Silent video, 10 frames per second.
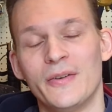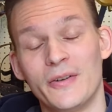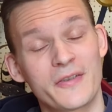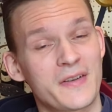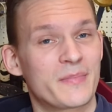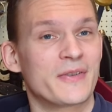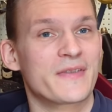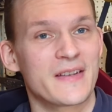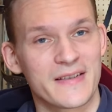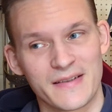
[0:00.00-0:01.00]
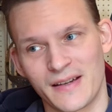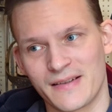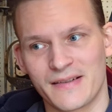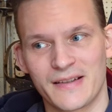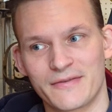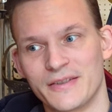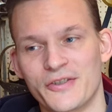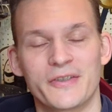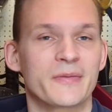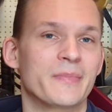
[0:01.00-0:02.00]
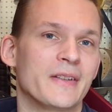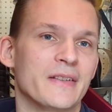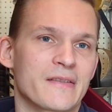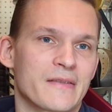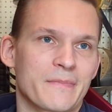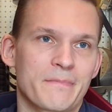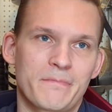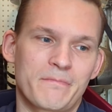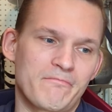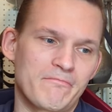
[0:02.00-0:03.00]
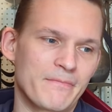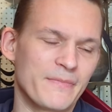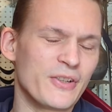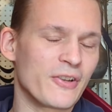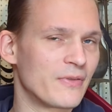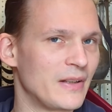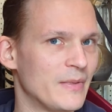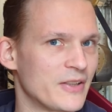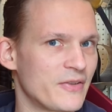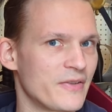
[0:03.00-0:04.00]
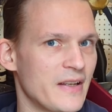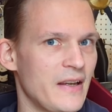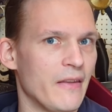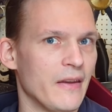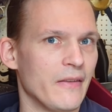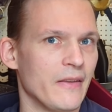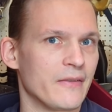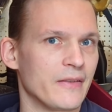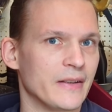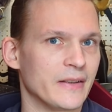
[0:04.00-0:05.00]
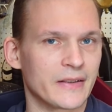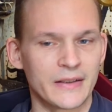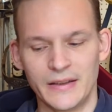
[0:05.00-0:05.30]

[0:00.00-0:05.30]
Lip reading: Ordering process, as I said, real short, because not really much to say there in that regard.